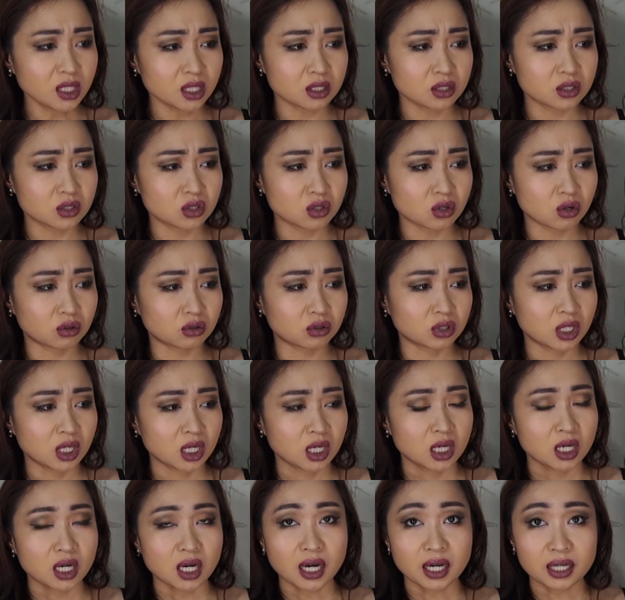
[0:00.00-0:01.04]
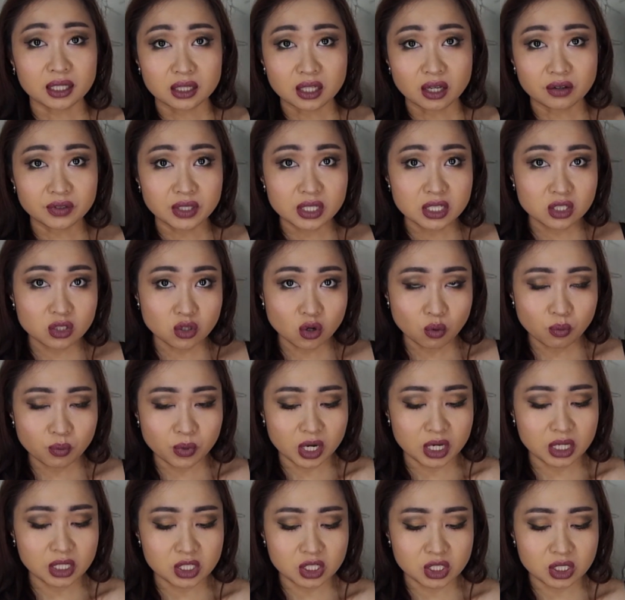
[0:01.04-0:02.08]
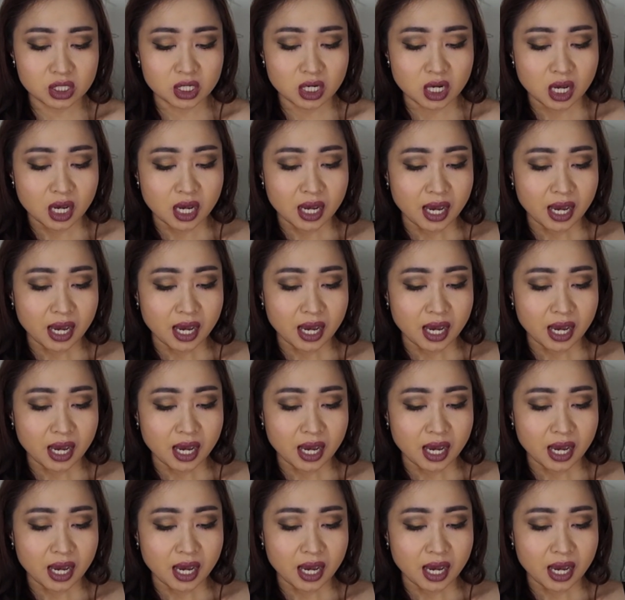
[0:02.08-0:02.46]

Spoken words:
So I love this so much,